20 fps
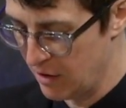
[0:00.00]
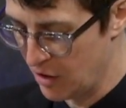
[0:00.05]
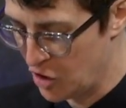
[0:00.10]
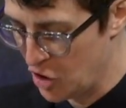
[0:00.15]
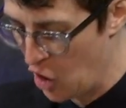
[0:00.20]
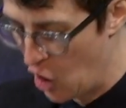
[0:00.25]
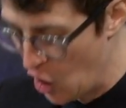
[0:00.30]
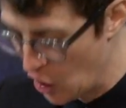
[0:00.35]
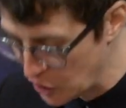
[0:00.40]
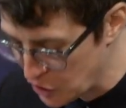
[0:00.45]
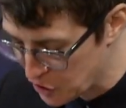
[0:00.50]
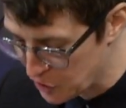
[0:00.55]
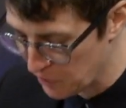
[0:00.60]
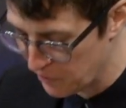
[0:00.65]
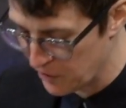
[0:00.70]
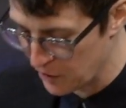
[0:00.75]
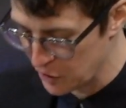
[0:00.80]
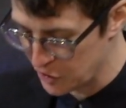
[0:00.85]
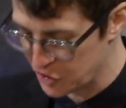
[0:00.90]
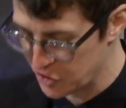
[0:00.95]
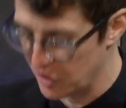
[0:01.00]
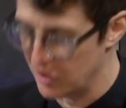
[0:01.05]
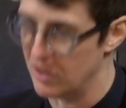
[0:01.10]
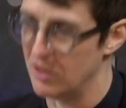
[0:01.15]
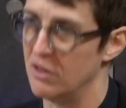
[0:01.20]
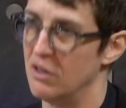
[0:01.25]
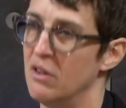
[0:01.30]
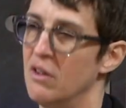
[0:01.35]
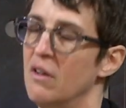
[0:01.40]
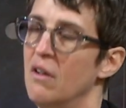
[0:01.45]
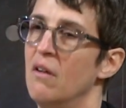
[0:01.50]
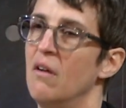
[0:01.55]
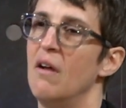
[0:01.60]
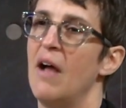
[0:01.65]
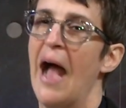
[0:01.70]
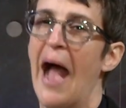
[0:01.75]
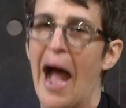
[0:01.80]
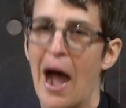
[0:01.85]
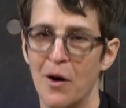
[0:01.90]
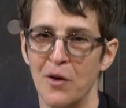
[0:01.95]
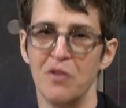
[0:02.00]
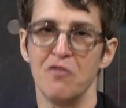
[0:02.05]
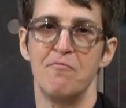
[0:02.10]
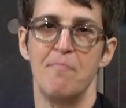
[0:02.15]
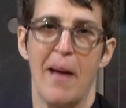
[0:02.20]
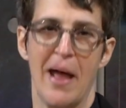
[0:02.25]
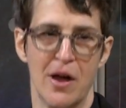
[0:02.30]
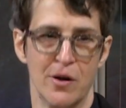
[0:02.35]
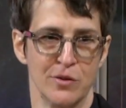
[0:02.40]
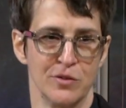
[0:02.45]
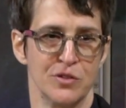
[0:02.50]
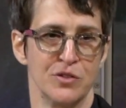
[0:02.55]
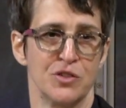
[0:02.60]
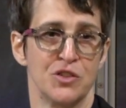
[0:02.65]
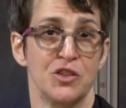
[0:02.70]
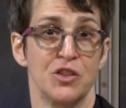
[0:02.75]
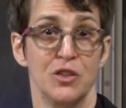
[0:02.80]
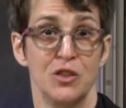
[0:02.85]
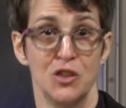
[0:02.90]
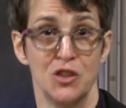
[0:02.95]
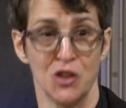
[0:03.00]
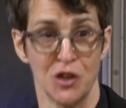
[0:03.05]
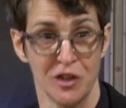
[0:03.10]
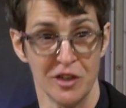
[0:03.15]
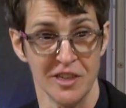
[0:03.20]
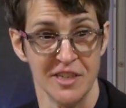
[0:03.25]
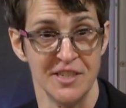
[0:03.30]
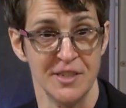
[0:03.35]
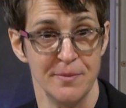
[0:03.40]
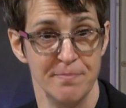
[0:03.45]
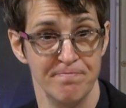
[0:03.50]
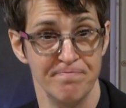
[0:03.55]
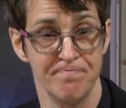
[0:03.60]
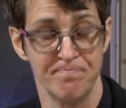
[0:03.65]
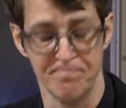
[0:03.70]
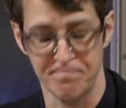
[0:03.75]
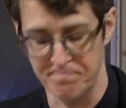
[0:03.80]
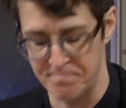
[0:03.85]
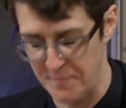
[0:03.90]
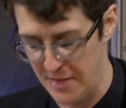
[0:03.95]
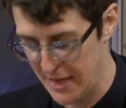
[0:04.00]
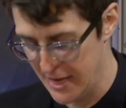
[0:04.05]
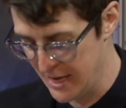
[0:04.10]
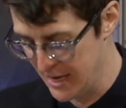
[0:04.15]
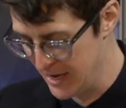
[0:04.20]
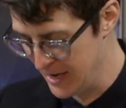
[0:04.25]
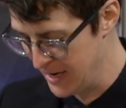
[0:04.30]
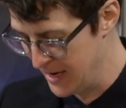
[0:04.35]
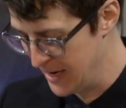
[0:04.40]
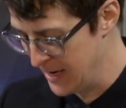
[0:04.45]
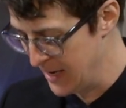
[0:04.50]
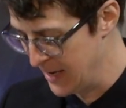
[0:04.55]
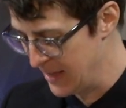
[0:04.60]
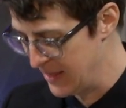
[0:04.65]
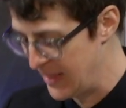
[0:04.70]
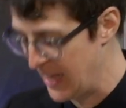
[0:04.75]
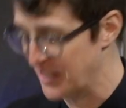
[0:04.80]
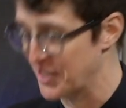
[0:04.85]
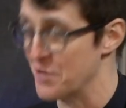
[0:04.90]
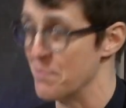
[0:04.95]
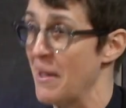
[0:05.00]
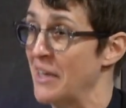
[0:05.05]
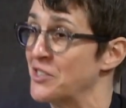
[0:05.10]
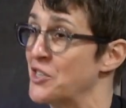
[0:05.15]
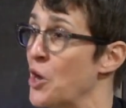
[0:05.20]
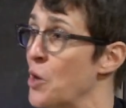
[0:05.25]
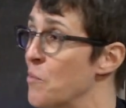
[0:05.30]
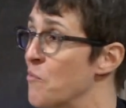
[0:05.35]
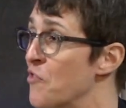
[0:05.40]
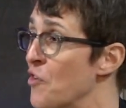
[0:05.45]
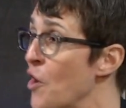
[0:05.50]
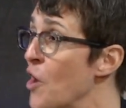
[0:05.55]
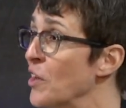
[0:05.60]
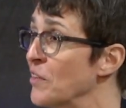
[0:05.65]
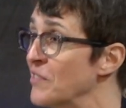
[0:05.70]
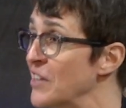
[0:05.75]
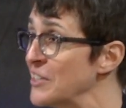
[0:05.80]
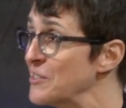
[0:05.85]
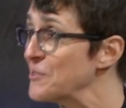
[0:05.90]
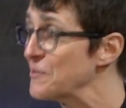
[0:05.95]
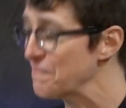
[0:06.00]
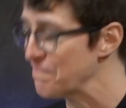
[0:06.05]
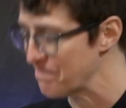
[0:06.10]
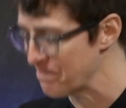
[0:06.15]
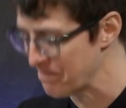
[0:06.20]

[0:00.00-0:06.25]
controversial, out-of-bounds journalism. That's the best hope for all of us.